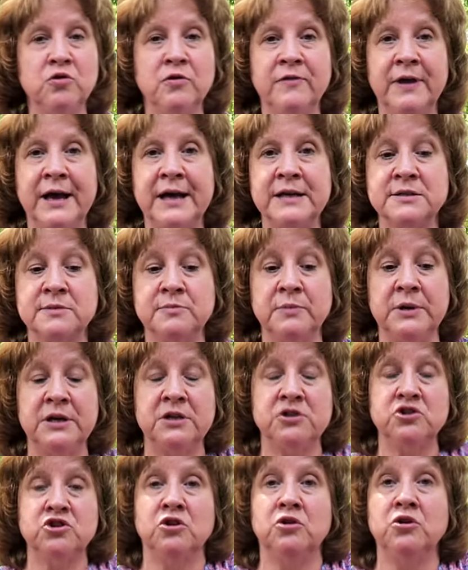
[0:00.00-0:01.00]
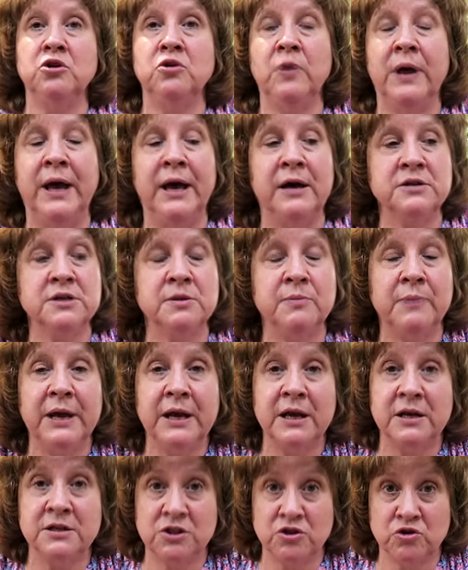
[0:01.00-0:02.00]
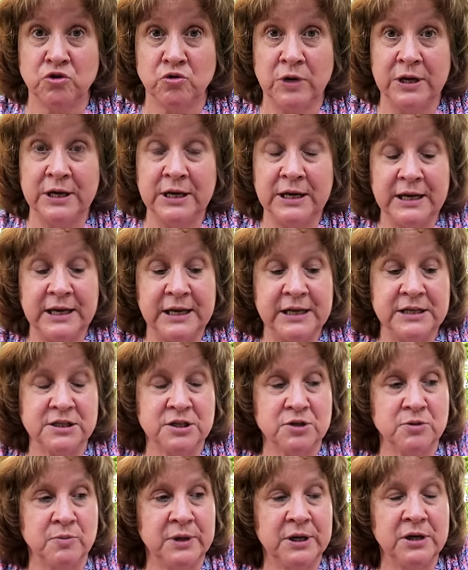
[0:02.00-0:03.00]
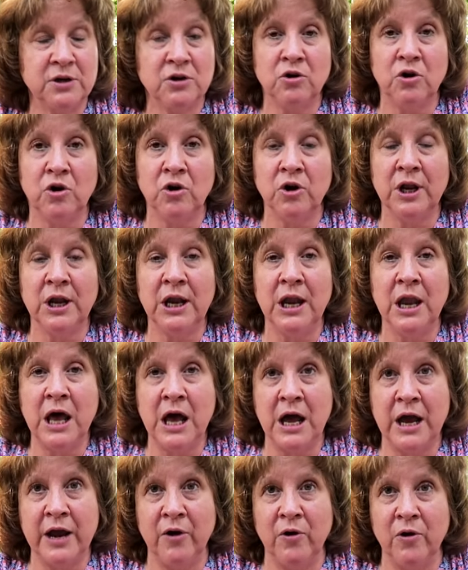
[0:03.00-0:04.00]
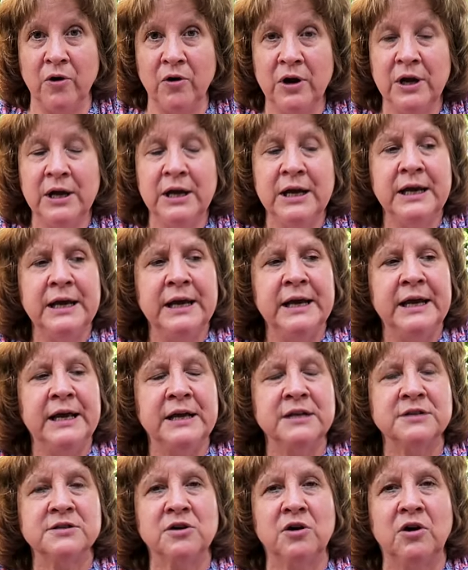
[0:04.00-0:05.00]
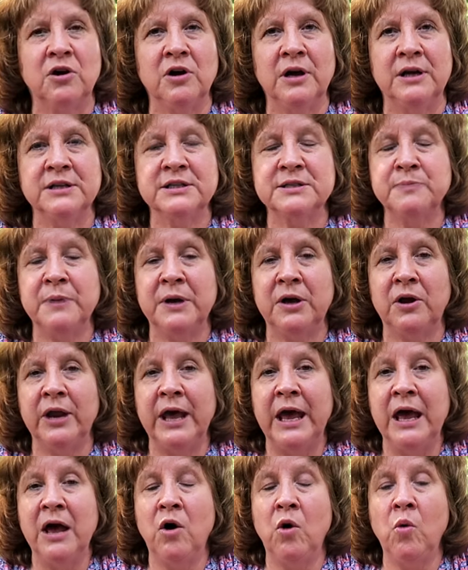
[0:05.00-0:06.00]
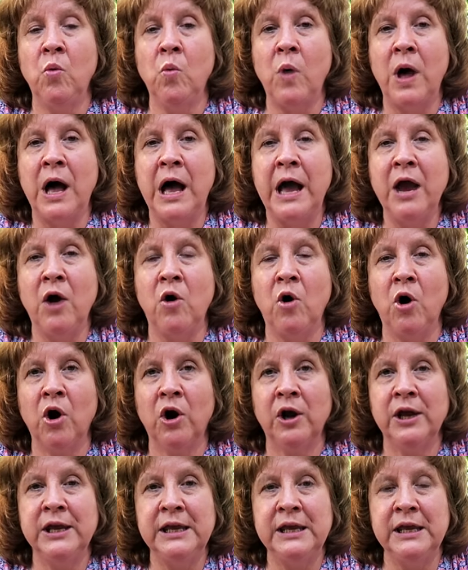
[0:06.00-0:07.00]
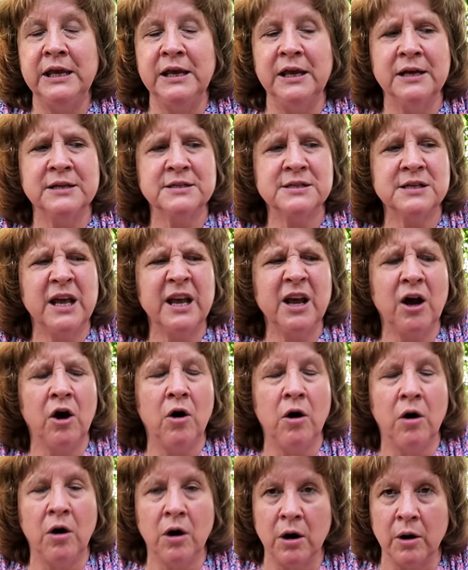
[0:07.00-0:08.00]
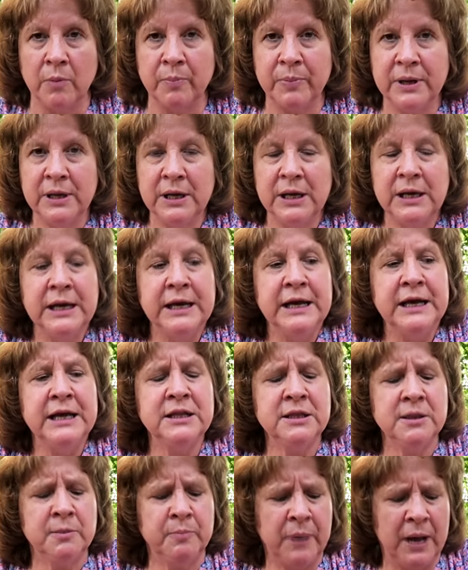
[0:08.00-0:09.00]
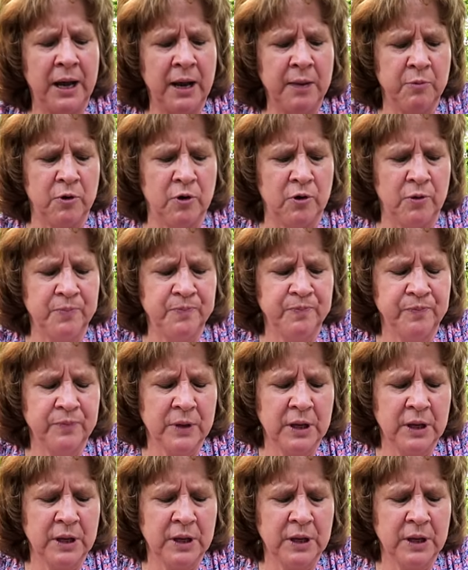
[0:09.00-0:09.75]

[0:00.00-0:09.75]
who have asked me to show you how to make a stringed instrument called a lyre. It's spelled L Y R E. It's like a harp. In the Bible,